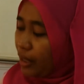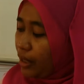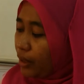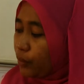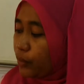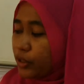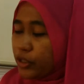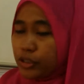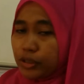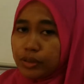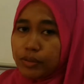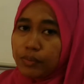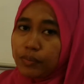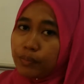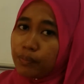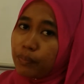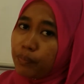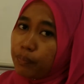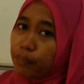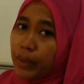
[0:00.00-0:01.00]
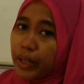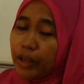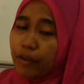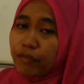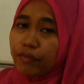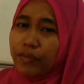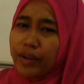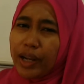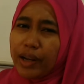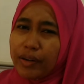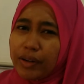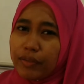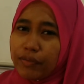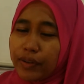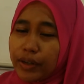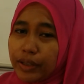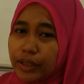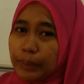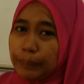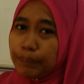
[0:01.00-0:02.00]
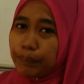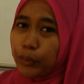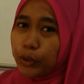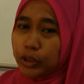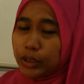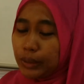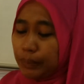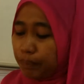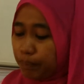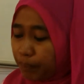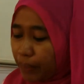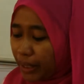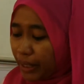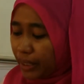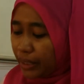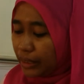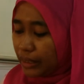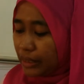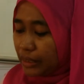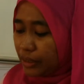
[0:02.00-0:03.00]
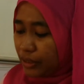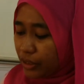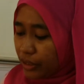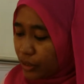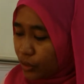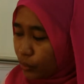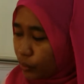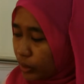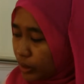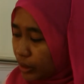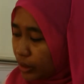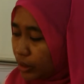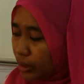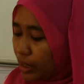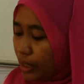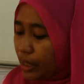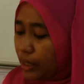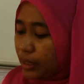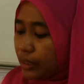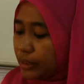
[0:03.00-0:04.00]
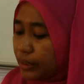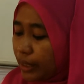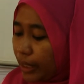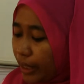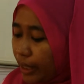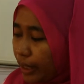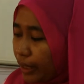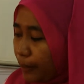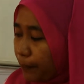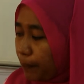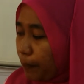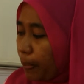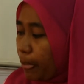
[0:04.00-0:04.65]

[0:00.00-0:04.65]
which is play very important part in this world, that